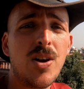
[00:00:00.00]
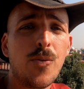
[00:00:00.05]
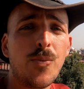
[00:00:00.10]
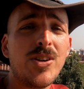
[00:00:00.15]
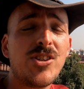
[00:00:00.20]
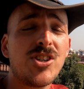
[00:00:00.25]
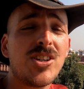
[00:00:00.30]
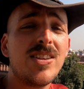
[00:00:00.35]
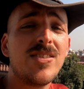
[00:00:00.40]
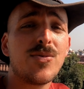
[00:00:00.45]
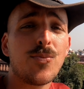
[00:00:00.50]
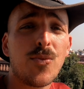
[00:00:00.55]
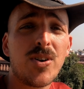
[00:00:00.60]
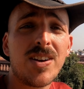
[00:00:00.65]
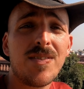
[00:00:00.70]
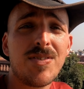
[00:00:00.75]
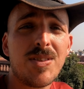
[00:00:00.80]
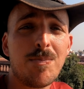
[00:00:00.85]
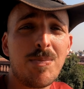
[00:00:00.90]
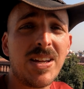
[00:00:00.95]
which is one
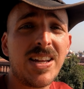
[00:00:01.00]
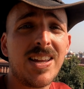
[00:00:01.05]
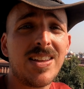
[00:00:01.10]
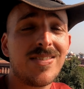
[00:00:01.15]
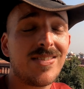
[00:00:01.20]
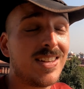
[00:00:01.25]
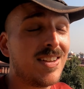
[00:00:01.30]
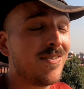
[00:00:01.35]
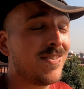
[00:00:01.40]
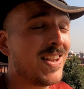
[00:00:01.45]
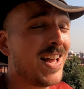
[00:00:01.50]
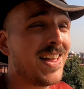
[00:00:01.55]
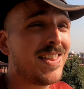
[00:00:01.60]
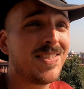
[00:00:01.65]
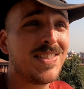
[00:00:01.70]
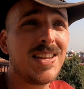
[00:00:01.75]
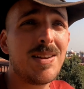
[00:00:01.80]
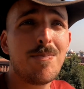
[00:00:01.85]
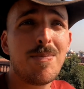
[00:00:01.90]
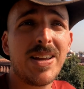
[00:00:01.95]
of the biggest, if not
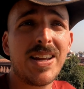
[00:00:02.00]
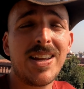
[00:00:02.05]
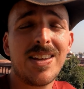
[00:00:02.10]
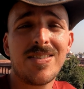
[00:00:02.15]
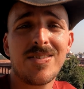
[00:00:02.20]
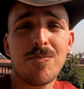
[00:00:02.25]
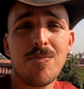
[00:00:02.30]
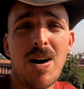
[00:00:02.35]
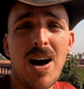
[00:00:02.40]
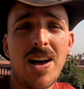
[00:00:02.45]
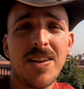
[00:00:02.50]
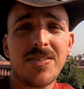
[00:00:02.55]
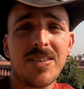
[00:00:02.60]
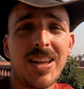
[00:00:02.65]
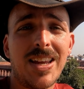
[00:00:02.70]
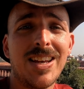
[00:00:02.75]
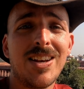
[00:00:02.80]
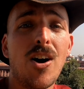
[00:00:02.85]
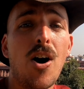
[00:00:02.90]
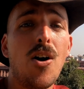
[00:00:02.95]
the biggest,
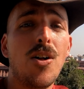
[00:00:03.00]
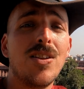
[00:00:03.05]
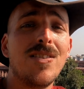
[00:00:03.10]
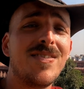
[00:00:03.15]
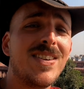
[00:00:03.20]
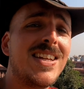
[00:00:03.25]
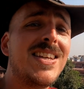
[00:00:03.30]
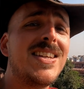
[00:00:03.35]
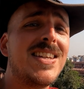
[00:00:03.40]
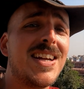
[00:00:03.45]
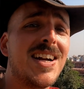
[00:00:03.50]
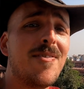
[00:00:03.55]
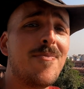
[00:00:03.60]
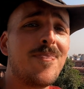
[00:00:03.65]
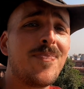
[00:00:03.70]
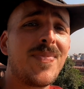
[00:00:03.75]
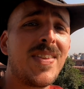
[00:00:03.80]
mosque in all of India.